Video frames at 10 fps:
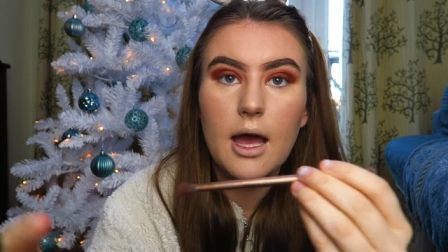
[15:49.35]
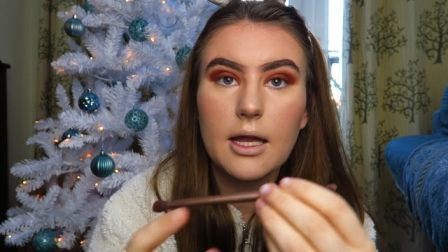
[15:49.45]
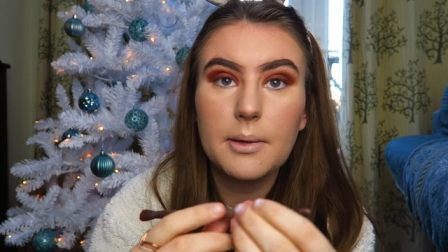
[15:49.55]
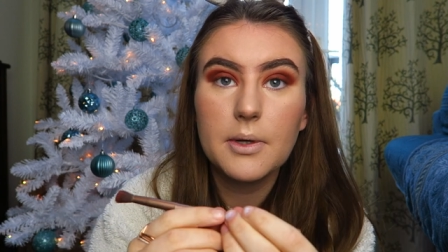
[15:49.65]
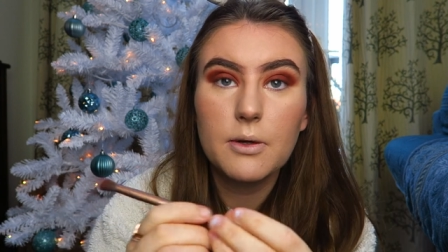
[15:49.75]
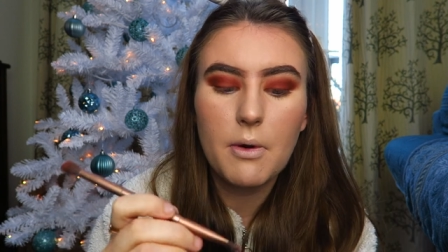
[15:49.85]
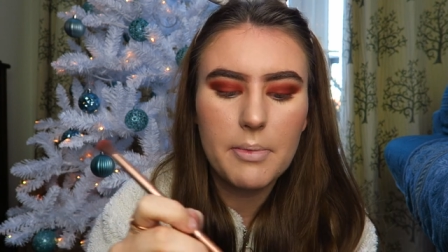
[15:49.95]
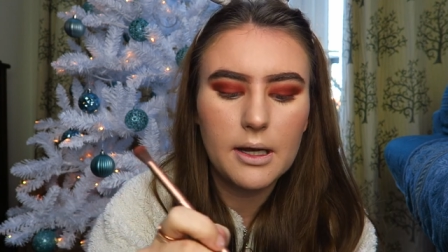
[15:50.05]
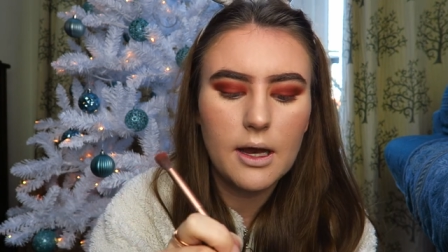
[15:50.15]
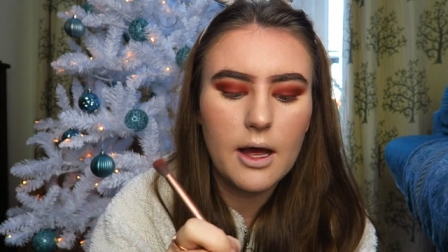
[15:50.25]
and I'm going to
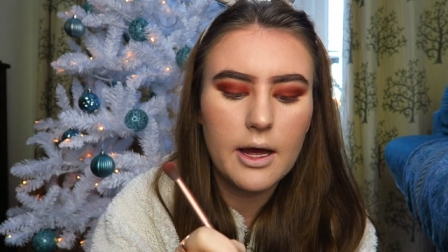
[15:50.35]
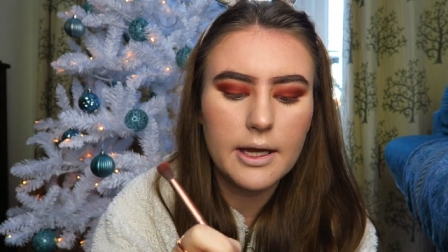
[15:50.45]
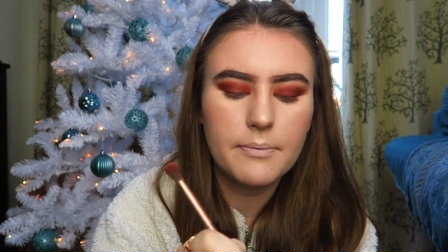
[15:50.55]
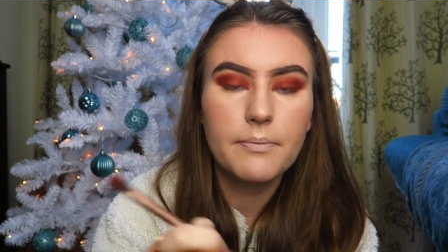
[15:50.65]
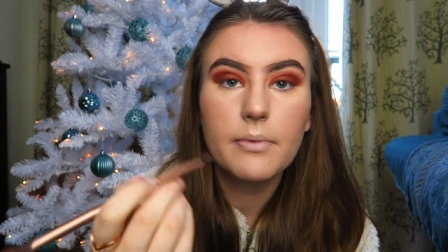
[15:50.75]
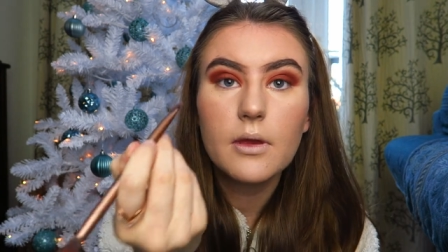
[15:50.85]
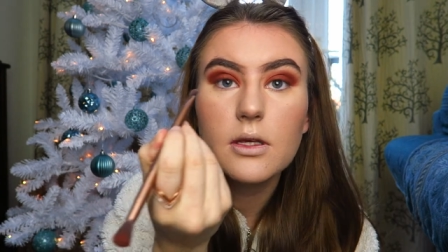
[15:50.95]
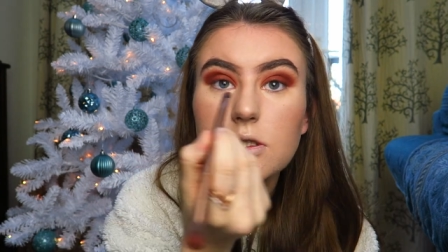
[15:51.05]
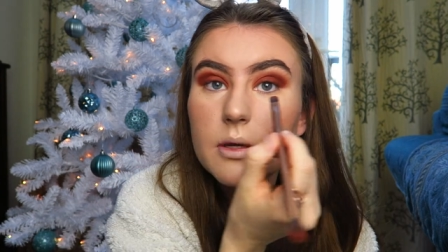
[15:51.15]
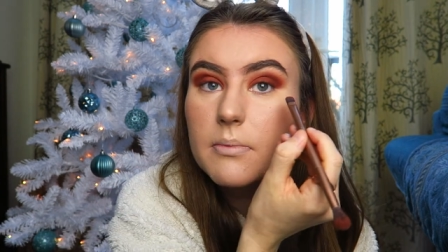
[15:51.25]
apply
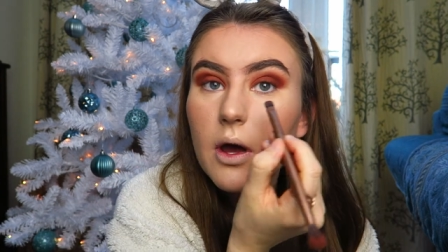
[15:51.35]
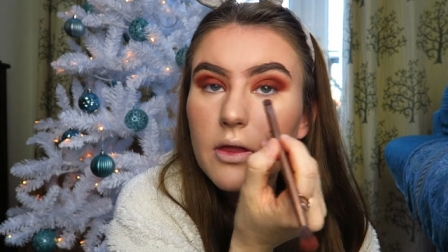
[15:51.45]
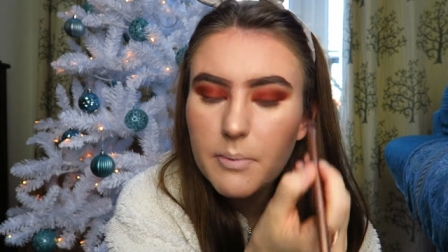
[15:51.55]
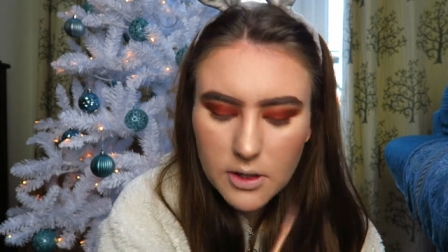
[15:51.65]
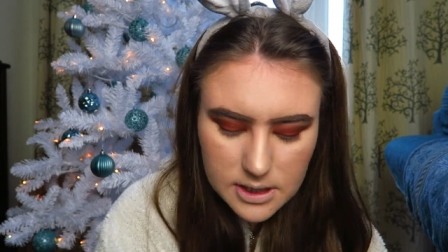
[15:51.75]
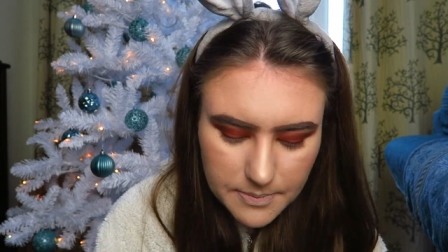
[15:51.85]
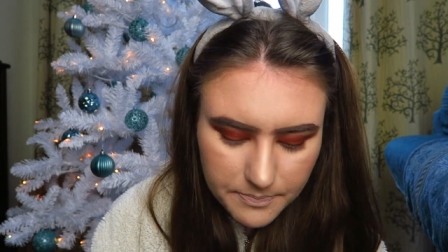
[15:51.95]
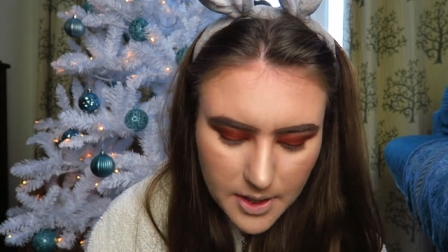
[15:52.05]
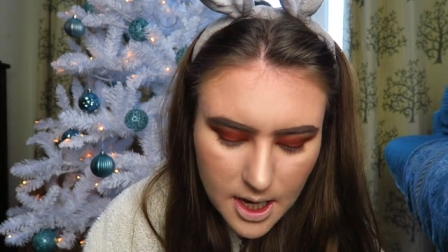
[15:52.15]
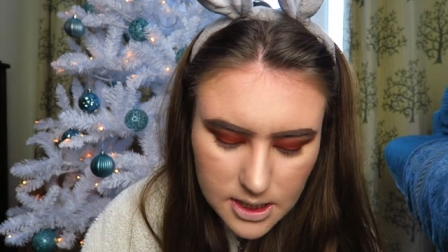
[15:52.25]
some on the bottom.